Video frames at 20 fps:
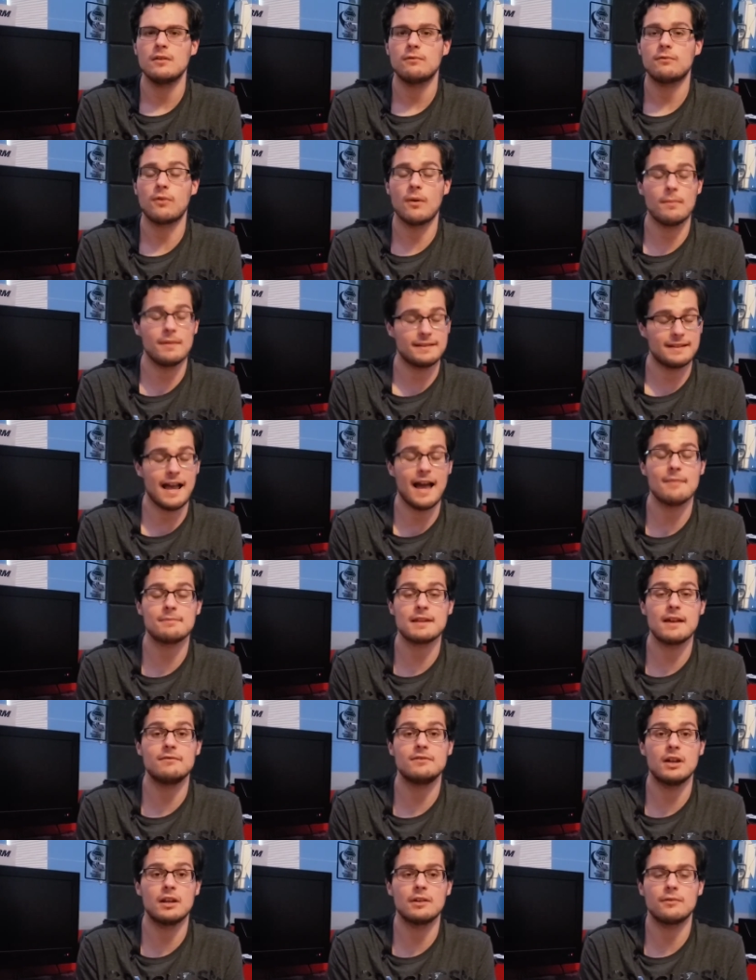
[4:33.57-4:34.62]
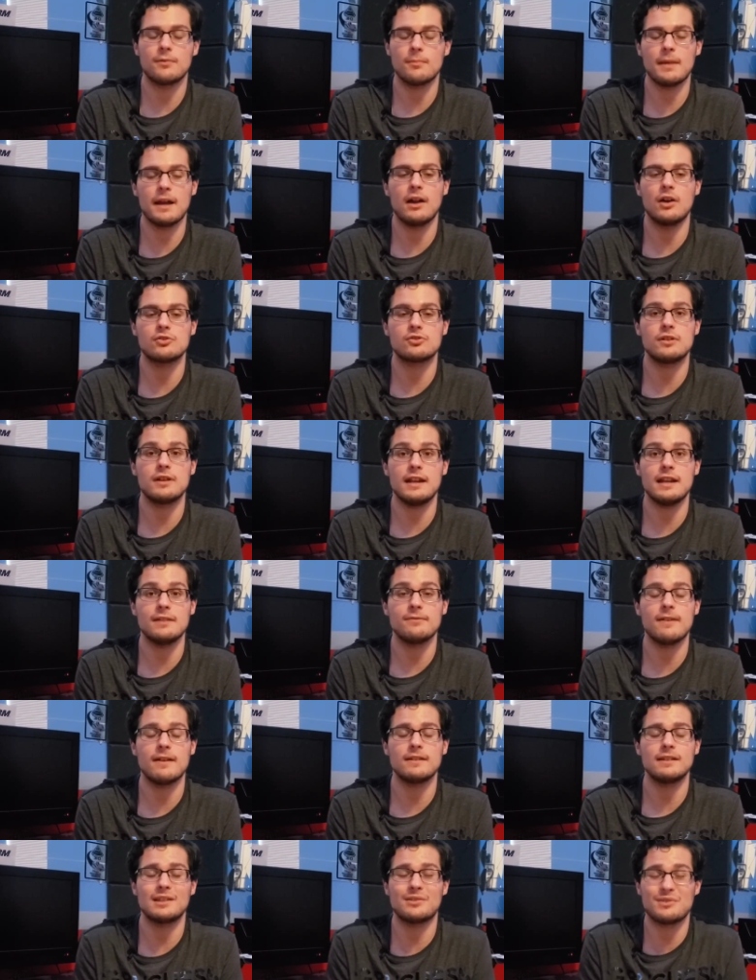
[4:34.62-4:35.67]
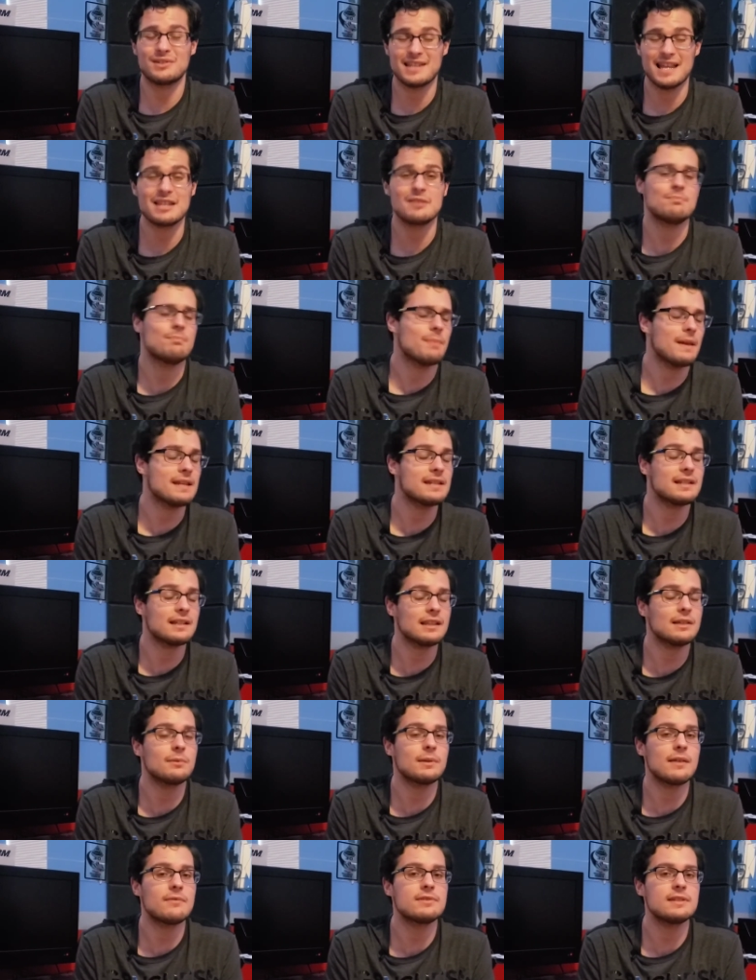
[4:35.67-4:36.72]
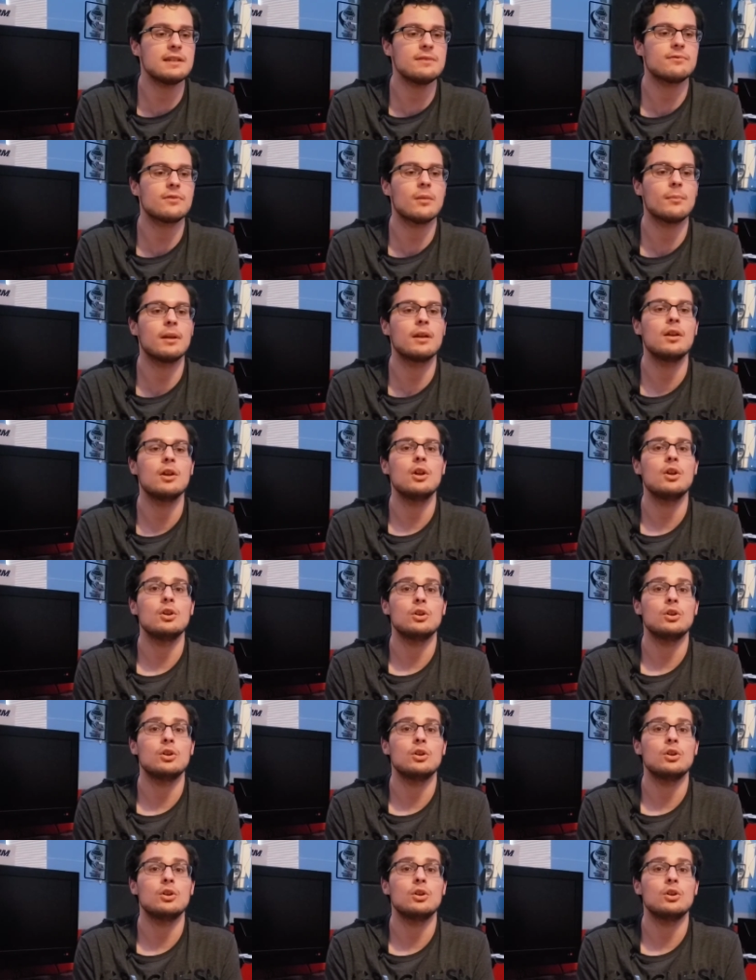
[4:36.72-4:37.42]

from the times I've done it for my one hundred eighty-five deliveries, that's basically what I've seen from it.